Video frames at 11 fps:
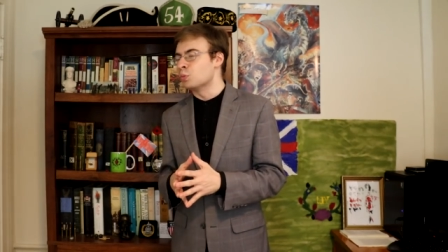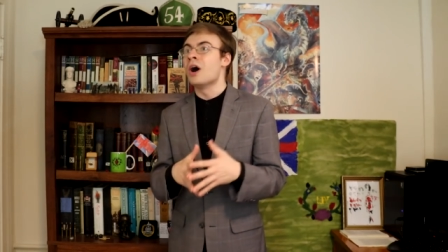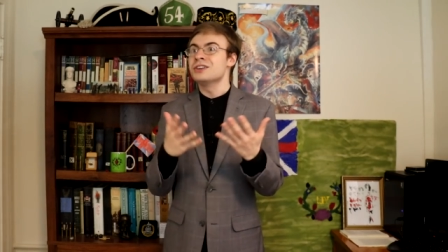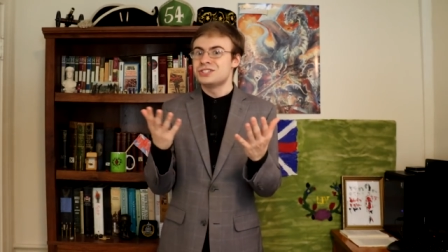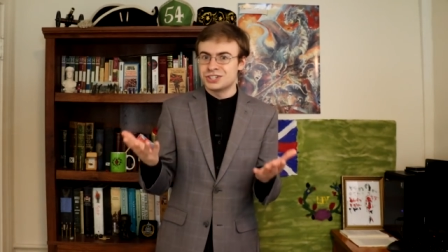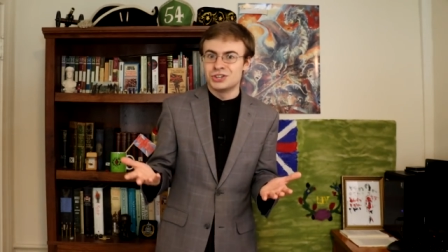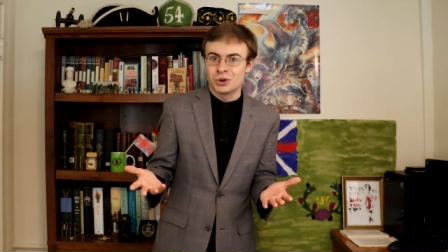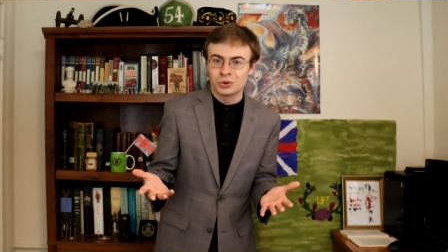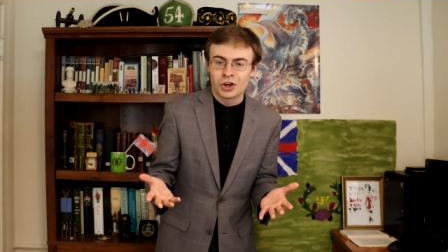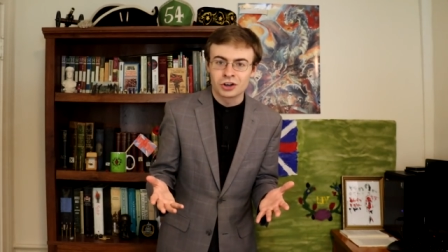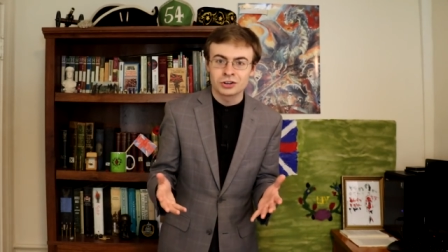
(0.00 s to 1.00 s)
wanted
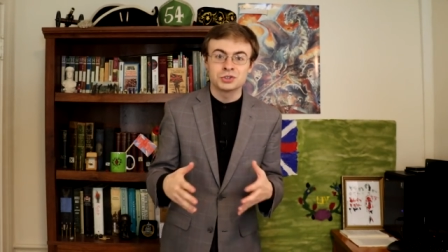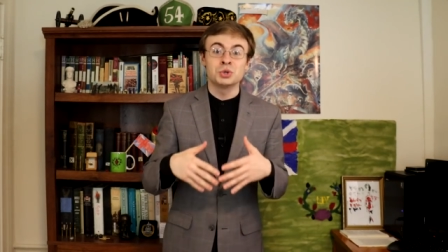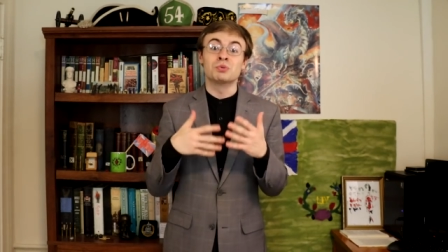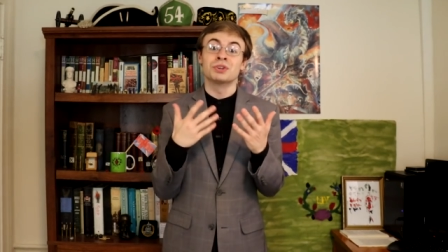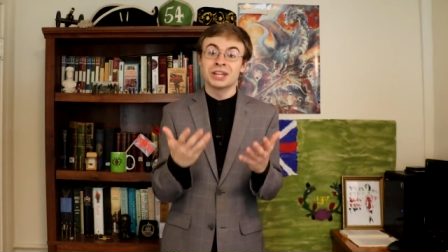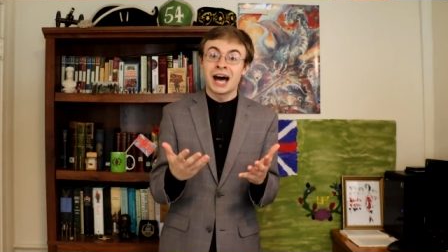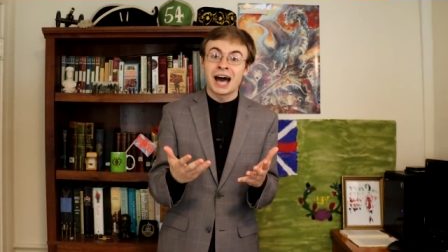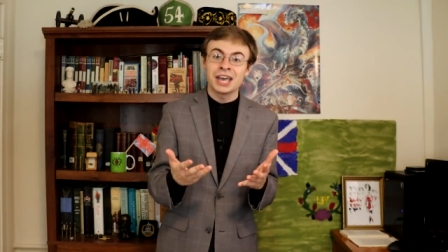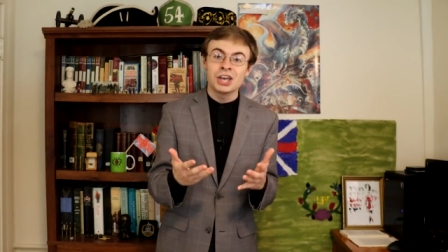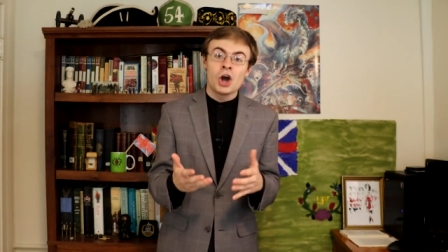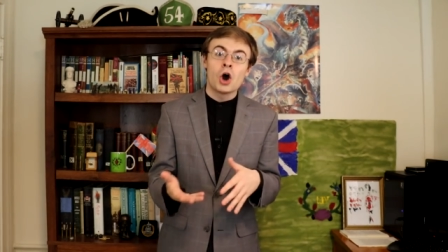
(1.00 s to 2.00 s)
no longer, to
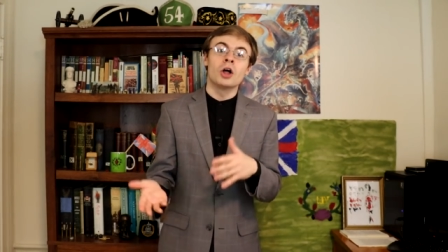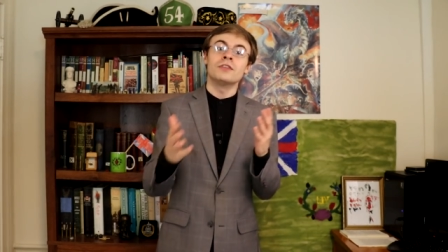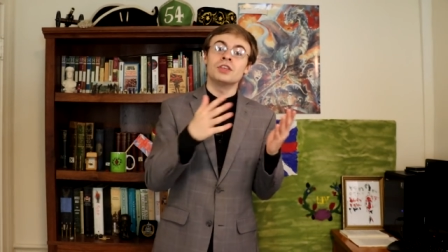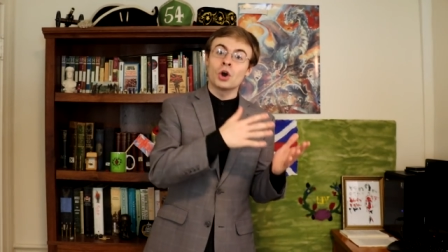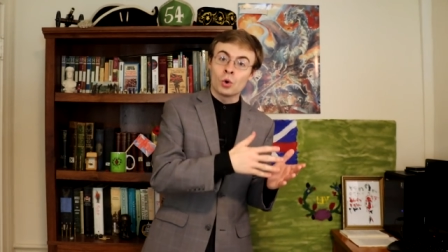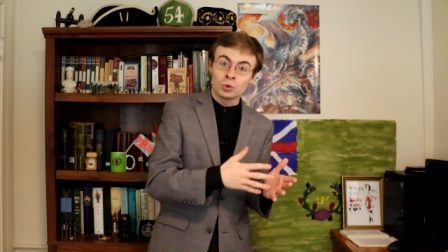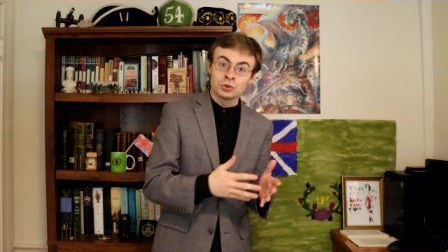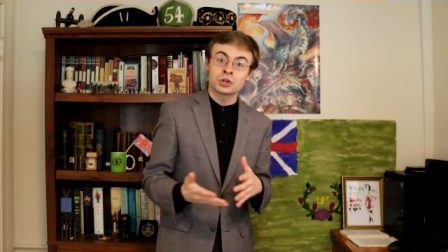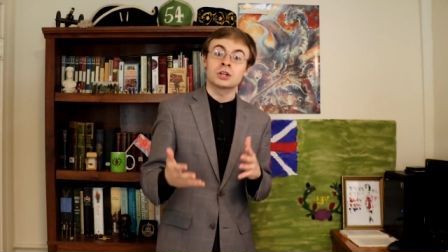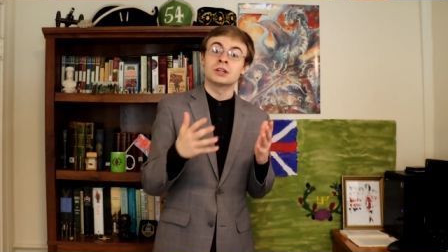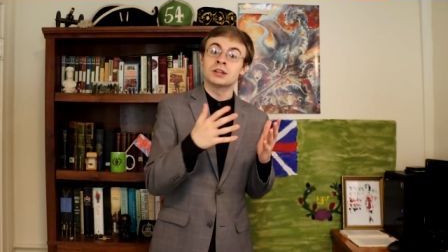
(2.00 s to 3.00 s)
rely on the
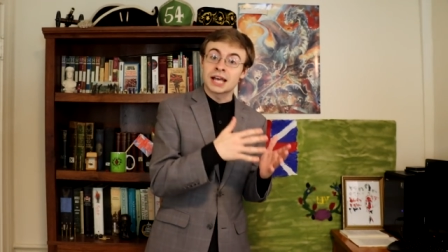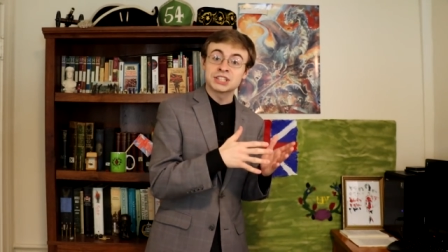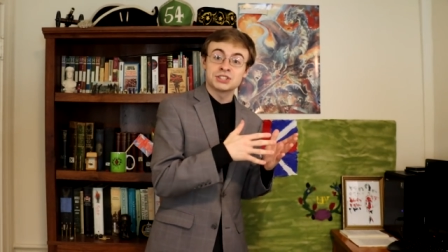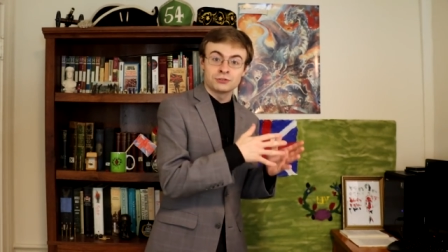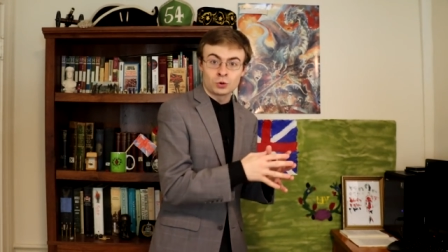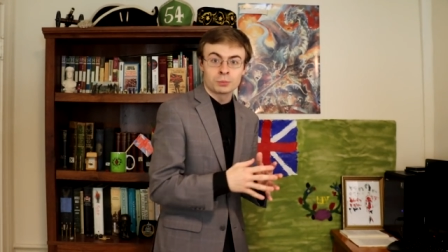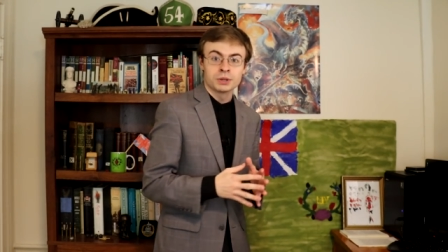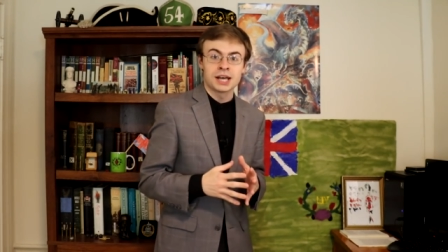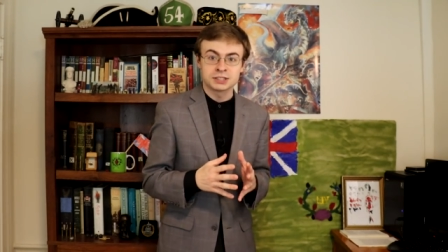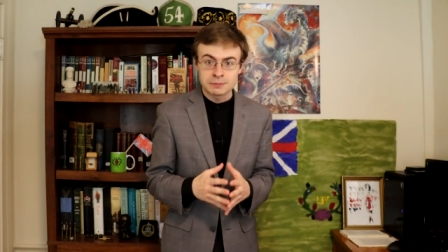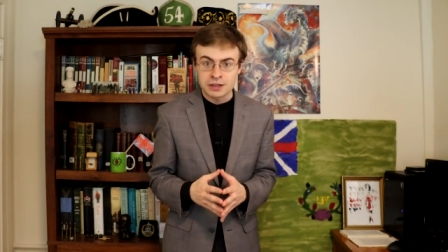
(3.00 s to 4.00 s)
older, less
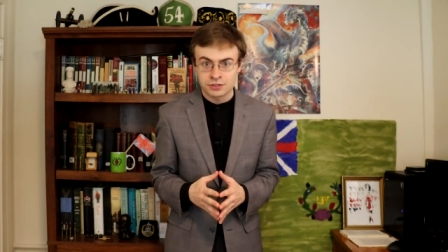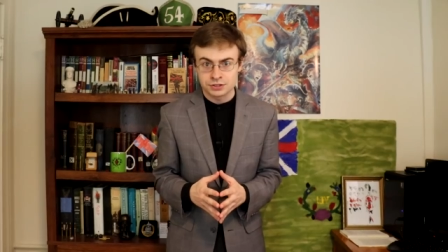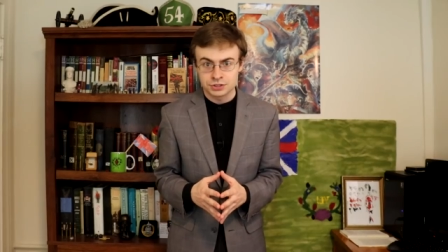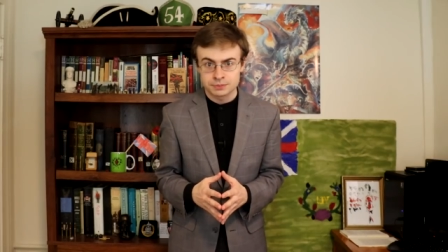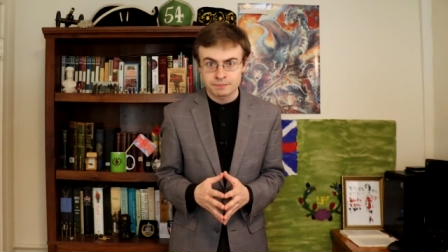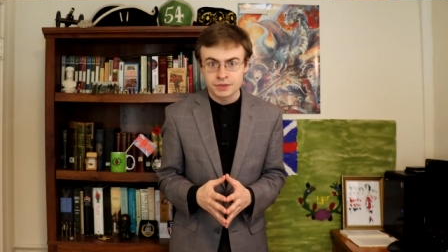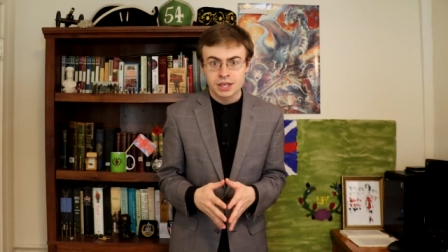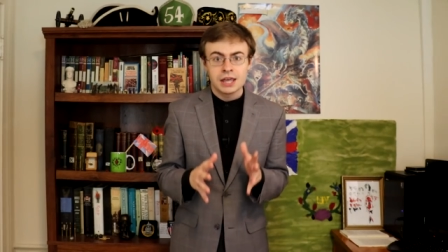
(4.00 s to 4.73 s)
formalized methods.